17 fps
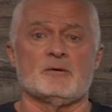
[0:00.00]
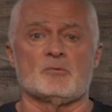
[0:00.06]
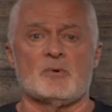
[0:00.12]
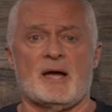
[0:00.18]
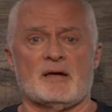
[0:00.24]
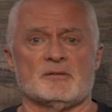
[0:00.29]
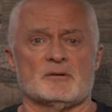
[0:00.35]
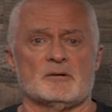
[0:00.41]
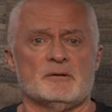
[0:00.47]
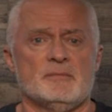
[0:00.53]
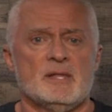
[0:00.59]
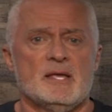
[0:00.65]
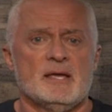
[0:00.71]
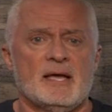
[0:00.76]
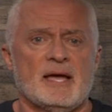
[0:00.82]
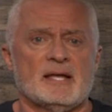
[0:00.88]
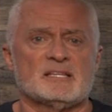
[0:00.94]

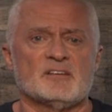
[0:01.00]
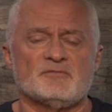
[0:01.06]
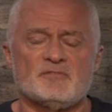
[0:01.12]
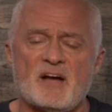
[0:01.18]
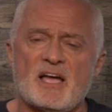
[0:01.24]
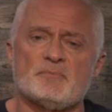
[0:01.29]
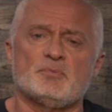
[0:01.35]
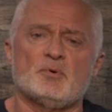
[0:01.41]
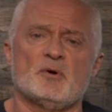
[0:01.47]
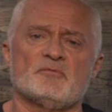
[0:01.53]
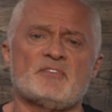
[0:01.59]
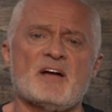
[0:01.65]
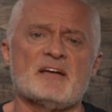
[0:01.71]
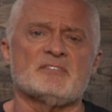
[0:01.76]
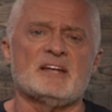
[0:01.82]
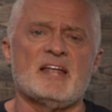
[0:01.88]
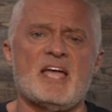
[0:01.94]
at the
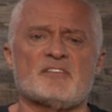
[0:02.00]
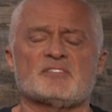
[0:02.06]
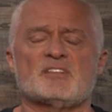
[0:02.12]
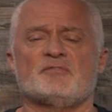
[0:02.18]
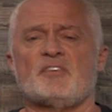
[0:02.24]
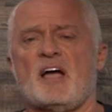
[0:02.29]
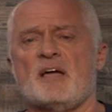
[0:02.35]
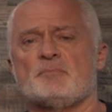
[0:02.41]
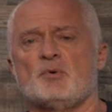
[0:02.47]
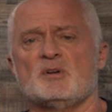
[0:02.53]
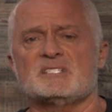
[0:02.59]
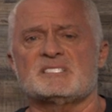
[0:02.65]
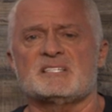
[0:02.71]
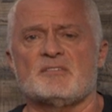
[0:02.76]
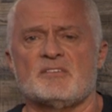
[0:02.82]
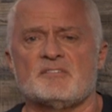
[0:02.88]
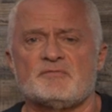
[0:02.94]
5.5 to
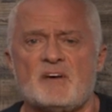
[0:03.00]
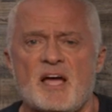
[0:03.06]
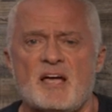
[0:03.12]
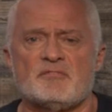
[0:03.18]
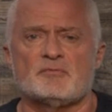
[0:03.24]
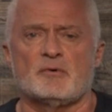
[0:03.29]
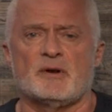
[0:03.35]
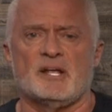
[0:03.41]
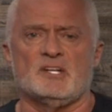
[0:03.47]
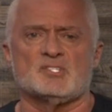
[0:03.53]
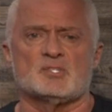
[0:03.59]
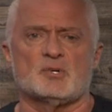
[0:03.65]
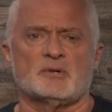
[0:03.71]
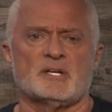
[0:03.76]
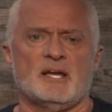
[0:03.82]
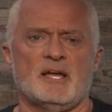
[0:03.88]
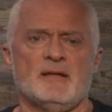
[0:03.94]
5.75 range,
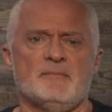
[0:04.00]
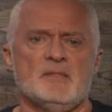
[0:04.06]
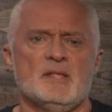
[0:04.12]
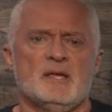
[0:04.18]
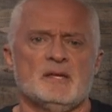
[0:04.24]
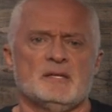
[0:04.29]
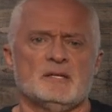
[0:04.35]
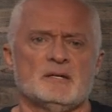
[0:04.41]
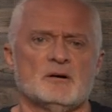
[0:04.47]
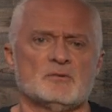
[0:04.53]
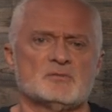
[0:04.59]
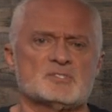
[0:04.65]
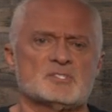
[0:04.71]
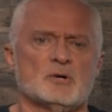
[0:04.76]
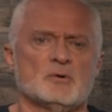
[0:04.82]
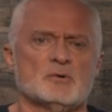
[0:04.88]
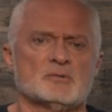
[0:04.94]
okay? You know,
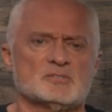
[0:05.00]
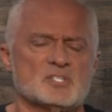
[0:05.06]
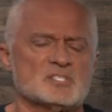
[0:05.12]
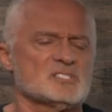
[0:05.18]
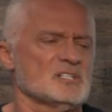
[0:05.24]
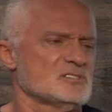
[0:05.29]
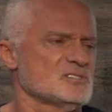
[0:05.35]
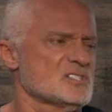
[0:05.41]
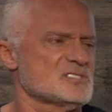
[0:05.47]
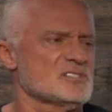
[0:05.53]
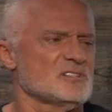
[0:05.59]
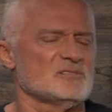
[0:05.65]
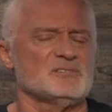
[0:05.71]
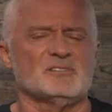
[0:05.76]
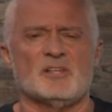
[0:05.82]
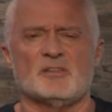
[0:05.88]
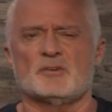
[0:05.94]
so just
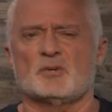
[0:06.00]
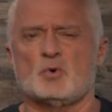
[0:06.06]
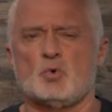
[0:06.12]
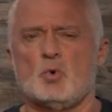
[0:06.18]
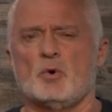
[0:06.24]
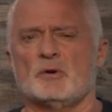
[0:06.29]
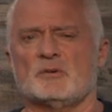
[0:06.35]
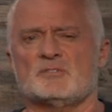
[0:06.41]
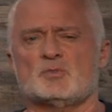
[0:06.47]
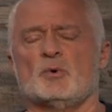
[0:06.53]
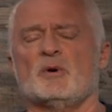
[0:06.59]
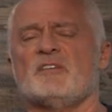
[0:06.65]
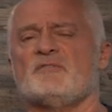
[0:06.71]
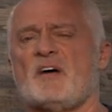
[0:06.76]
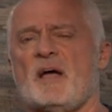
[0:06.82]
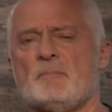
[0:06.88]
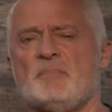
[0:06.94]
another
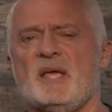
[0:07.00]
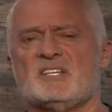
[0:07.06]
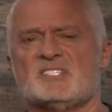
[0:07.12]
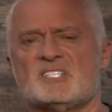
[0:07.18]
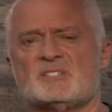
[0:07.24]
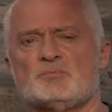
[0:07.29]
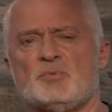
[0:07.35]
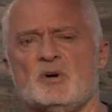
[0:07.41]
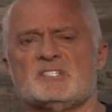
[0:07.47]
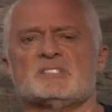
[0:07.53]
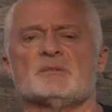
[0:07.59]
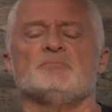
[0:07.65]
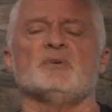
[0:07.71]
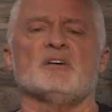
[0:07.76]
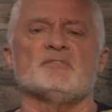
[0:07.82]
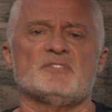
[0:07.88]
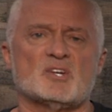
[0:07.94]
25 basis points
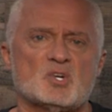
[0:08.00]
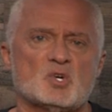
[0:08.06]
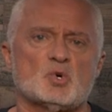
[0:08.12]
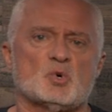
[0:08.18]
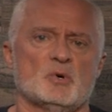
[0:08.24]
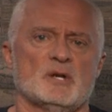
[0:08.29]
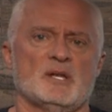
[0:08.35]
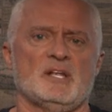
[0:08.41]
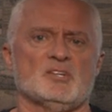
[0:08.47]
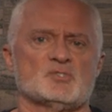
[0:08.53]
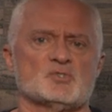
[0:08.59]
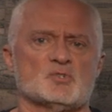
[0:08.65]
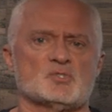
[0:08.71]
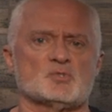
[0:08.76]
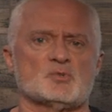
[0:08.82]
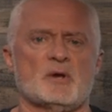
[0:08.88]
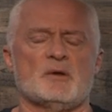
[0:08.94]
above the current
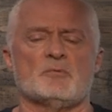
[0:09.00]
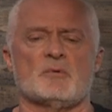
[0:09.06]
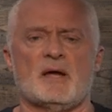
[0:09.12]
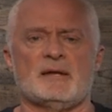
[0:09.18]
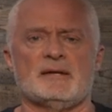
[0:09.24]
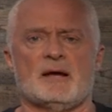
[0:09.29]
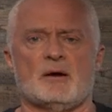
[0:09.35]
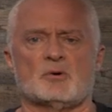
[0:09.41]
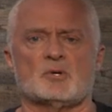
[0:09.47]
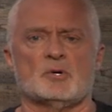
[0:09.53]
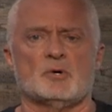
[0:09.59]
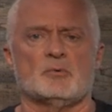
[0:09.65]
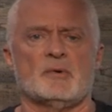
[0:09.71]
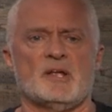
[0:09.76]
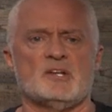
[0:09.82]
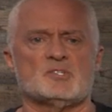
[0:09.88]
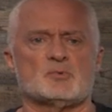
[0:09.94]
interest rate right now,
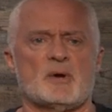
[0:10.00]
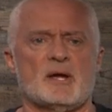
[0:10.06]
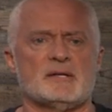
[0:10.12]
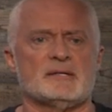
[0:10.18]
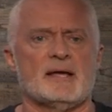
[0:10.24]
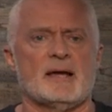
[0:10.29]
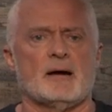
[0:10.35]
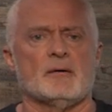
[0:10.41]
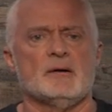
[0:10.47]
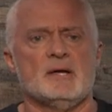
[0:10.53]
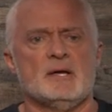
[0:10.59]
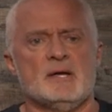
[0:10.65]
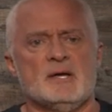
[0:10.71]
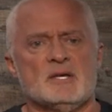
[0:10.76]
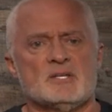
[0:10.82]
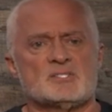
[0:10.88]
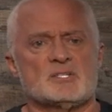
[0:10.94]
current range right now.
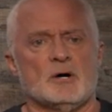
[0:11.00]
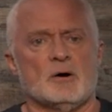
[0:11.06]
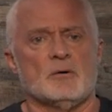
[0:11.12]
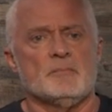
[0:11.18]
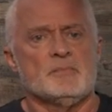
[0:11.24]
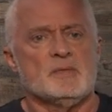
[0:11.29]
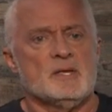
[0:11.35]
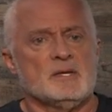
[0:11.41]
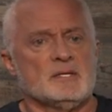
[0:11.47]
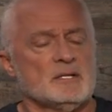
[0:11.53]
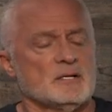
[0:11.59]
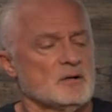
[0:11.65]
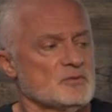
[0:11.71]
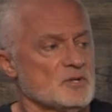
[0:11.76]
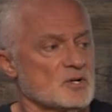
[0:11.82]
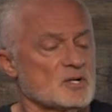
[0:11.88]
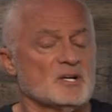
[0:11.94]
So, you
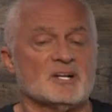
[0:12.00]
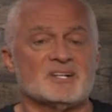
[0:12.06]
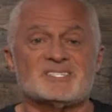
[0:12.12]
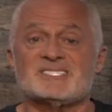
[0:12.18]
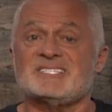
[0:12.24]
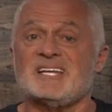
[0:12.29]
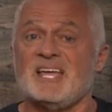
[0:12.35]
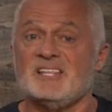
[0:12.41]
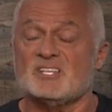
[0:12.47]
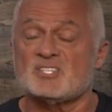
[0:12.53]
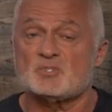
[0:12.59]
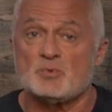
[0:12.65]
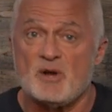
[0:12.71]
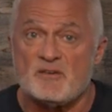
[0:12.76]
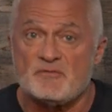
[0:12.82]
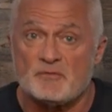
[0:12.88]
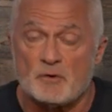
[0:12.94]
know, they're going to stay this
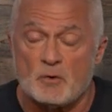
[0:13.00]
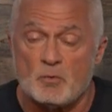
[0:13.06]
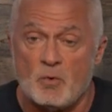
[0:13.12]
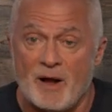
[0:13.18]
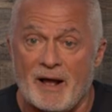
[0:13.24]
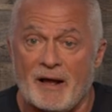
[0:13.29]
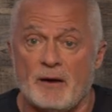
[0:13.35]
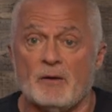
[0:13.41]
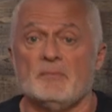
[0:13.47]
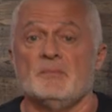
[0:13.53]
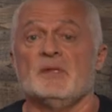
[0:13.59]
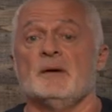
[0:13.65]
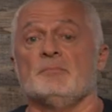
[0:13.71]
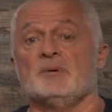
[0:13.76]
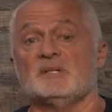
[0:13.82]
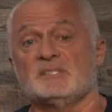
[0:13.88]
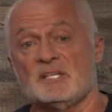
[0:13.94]
way for a while,
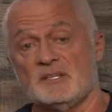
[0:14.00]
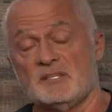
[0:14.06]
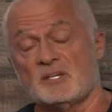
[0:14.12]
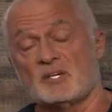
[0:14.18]
but then